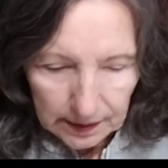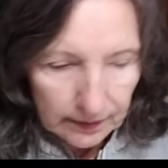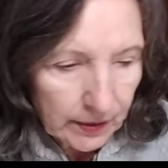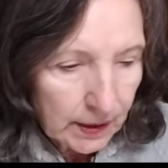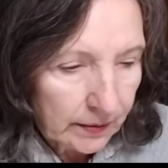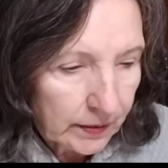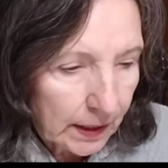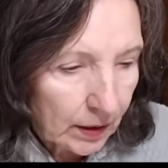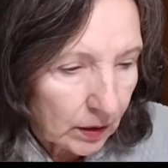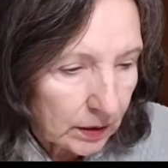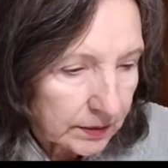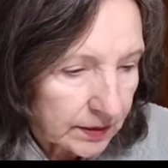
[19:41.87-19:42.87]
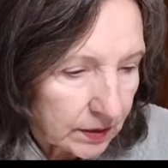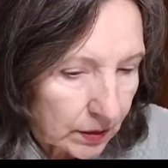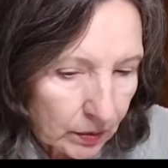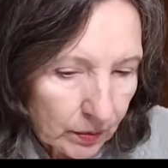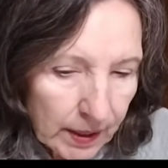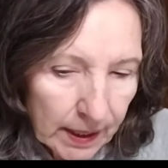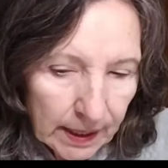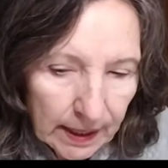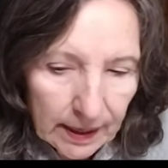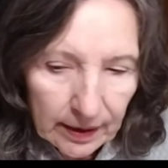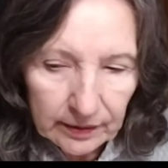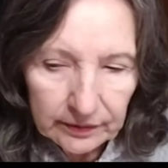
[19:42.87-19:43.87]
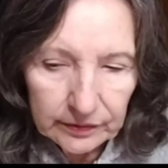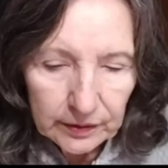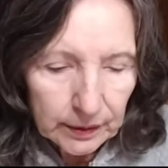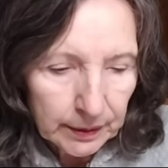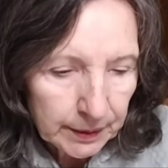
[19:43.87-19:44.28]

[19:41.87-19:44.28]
and then they also have